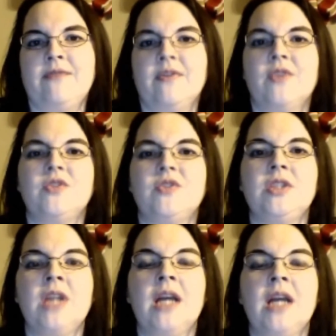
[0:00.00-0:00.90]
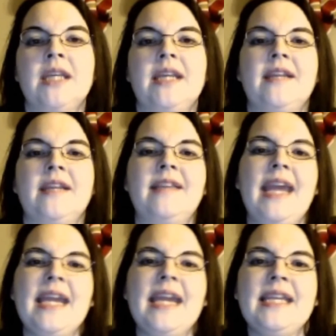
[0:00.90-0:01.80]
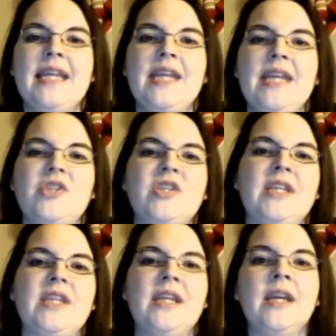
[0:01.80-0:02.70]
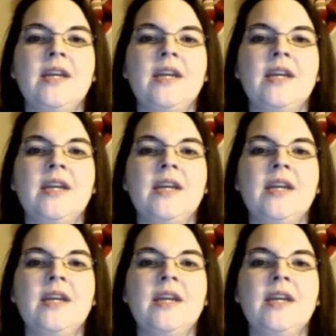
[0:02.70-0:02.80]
for those young kids, ADHD.